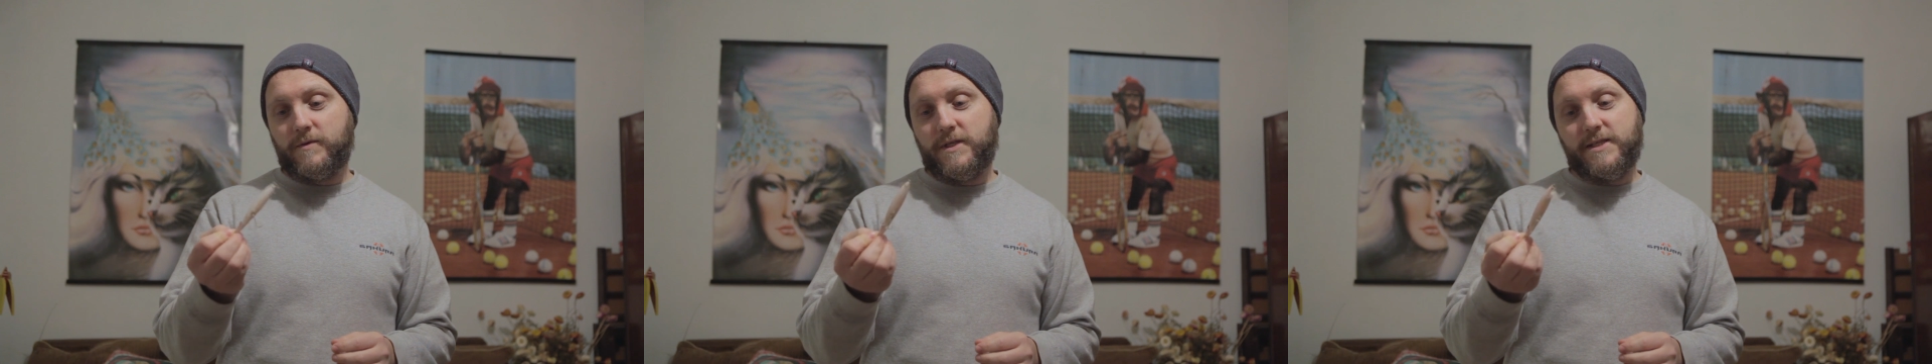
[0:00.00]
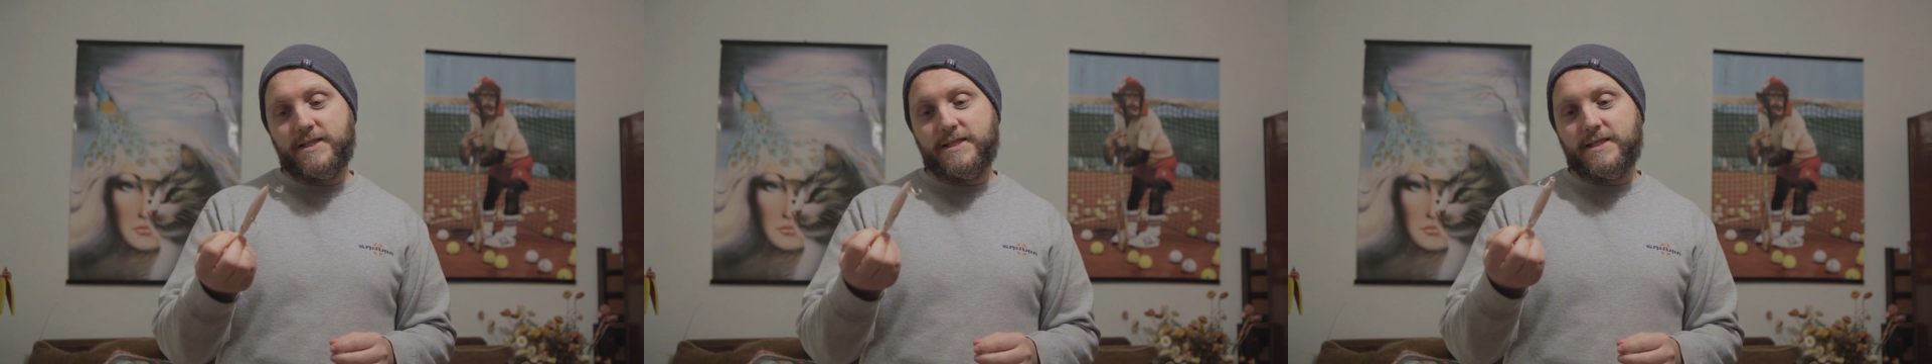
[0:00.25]

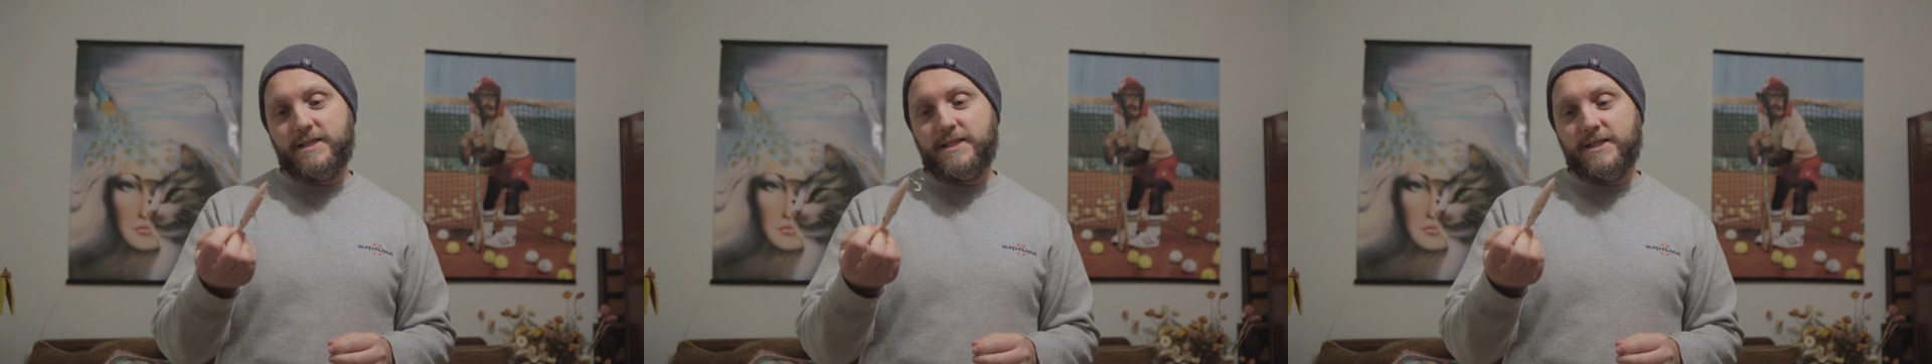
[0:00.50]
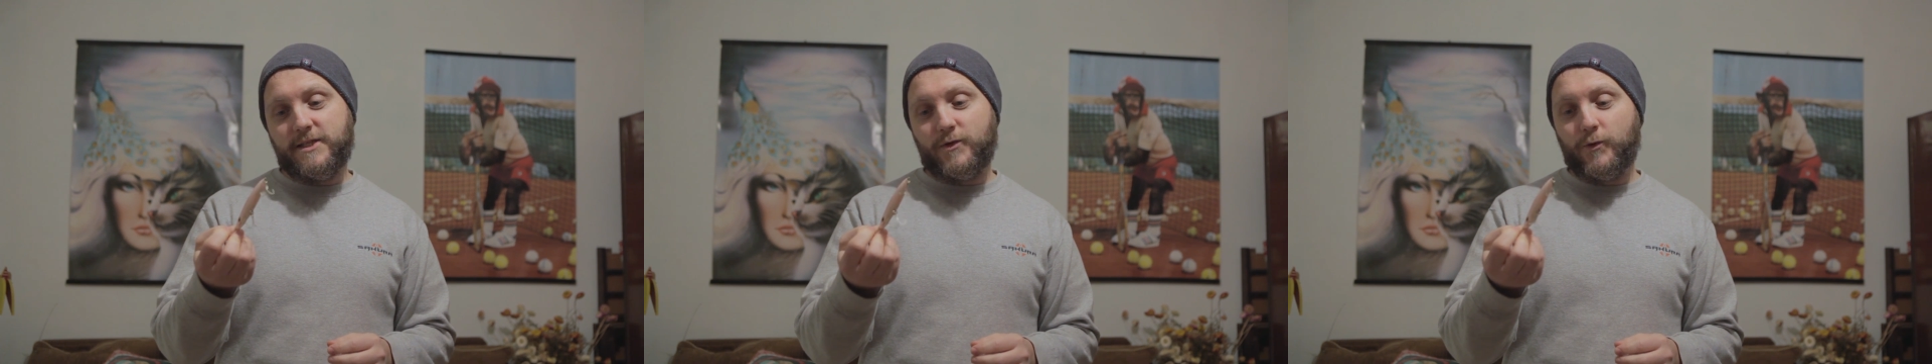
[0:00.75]

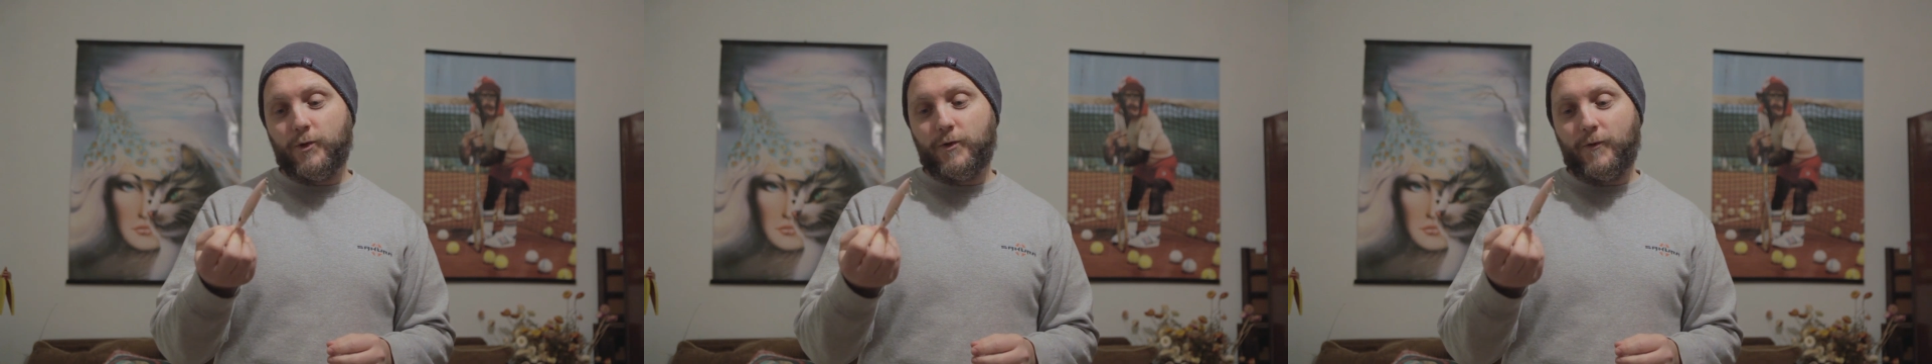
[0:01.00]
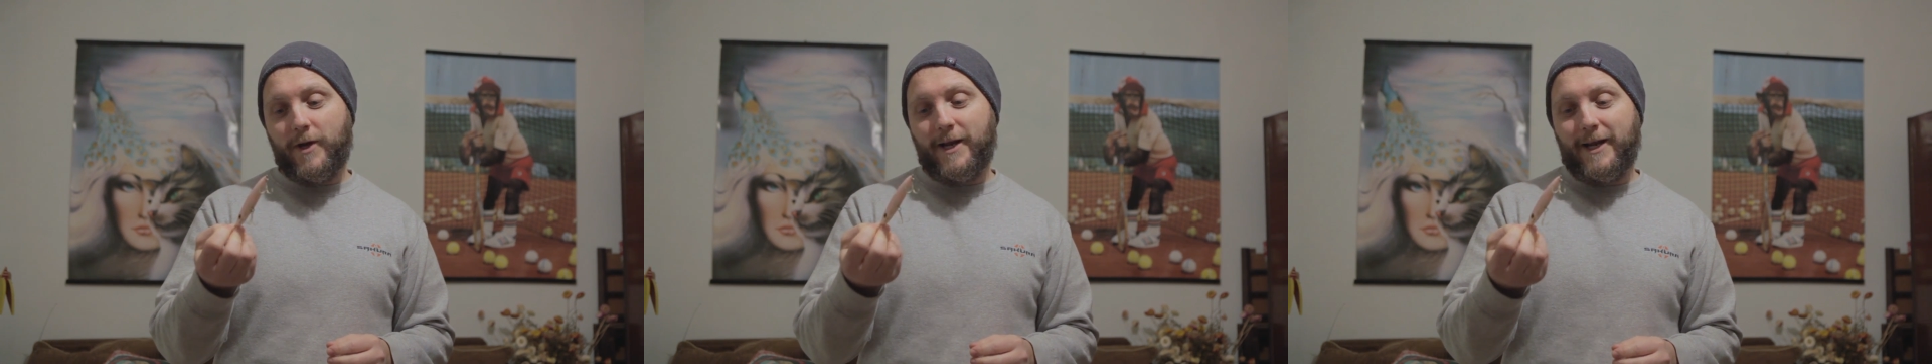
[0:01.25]
this lure
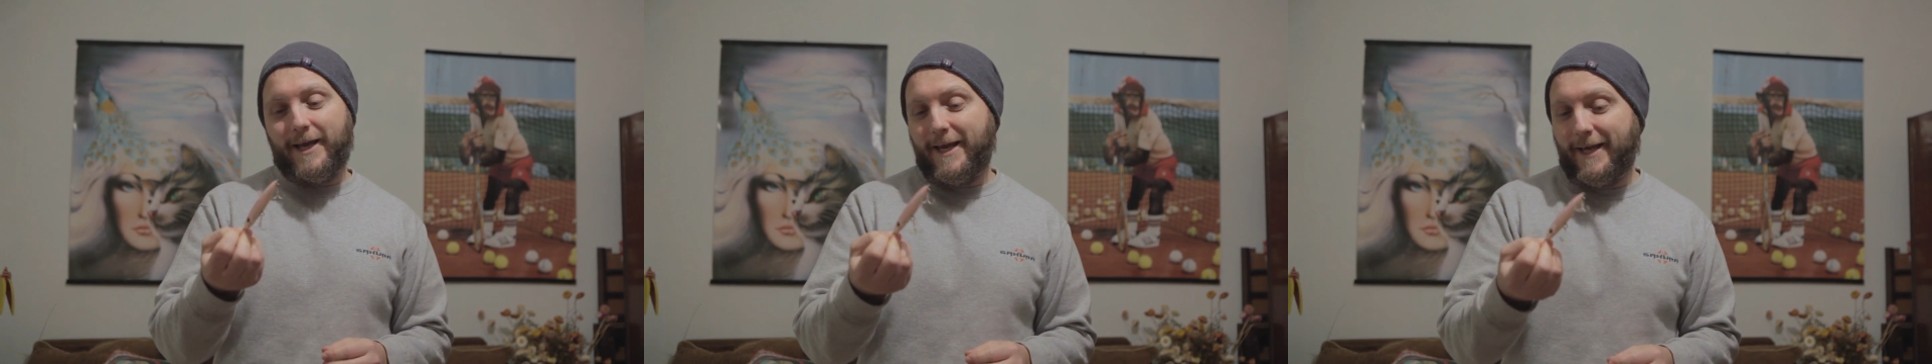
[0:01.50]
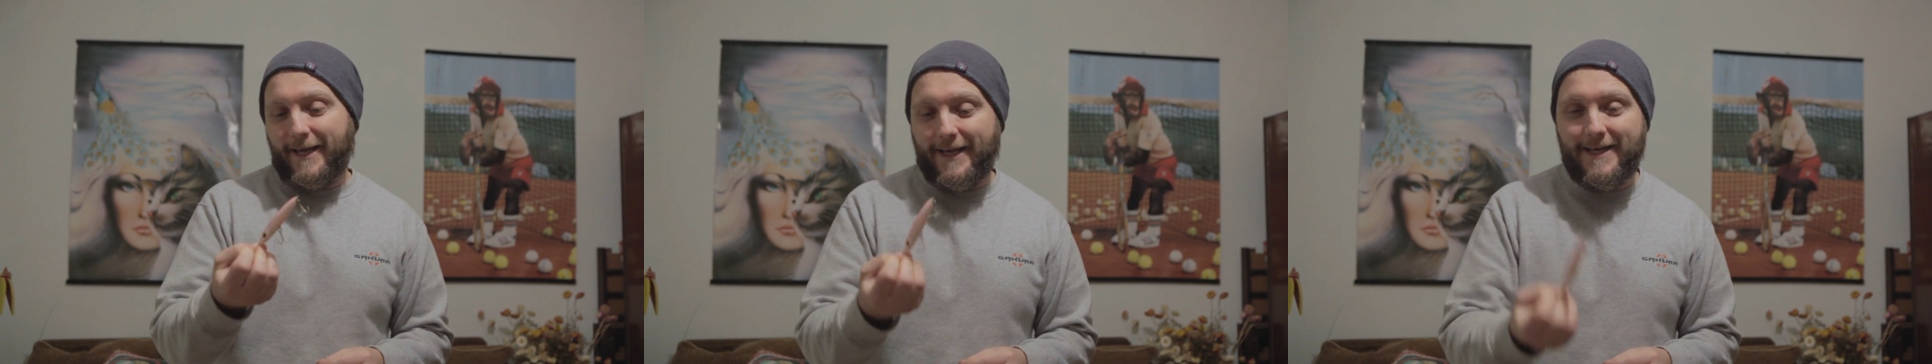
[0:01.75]
really
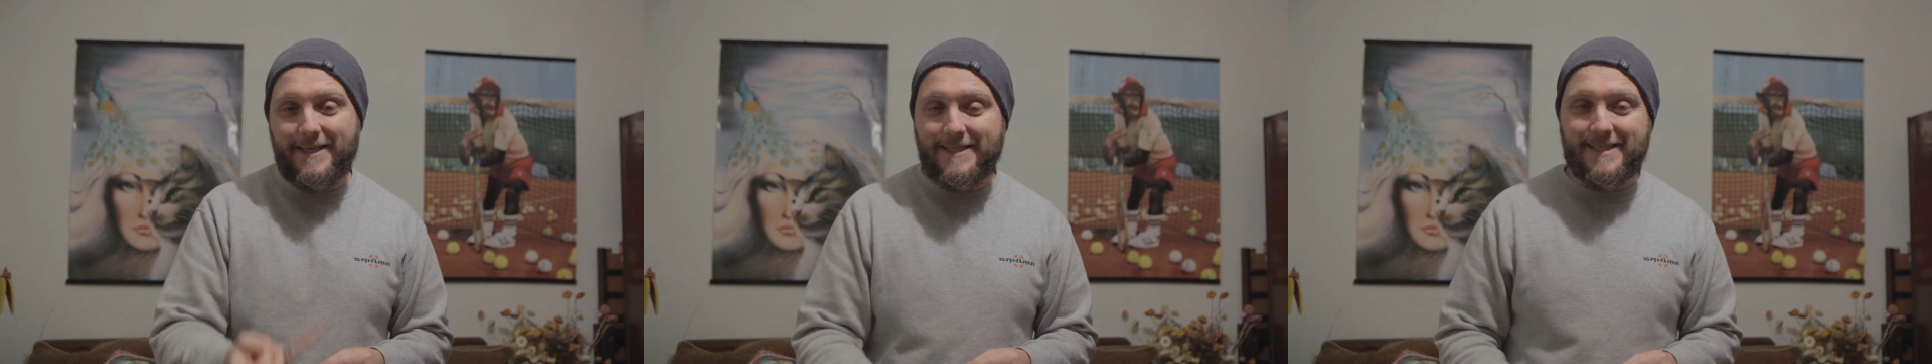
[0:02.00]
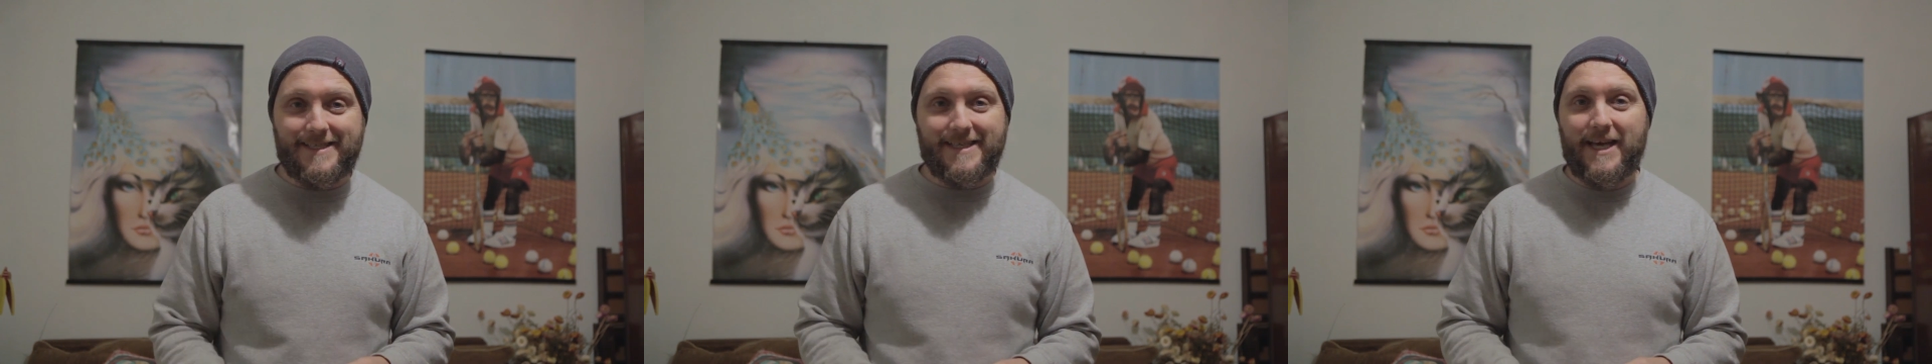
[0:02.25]

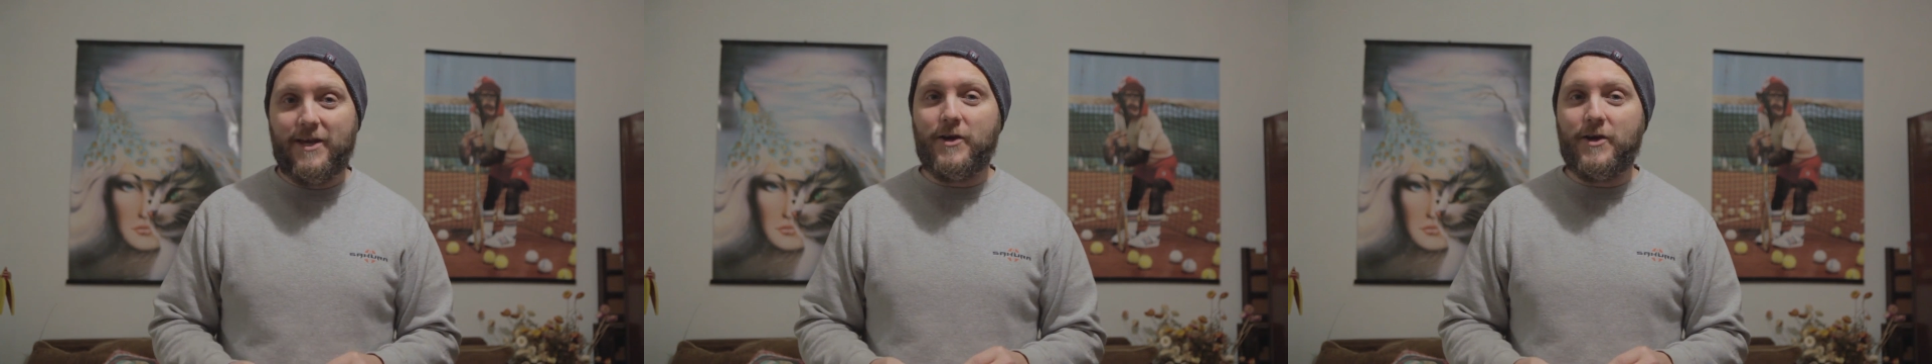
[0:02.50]
is,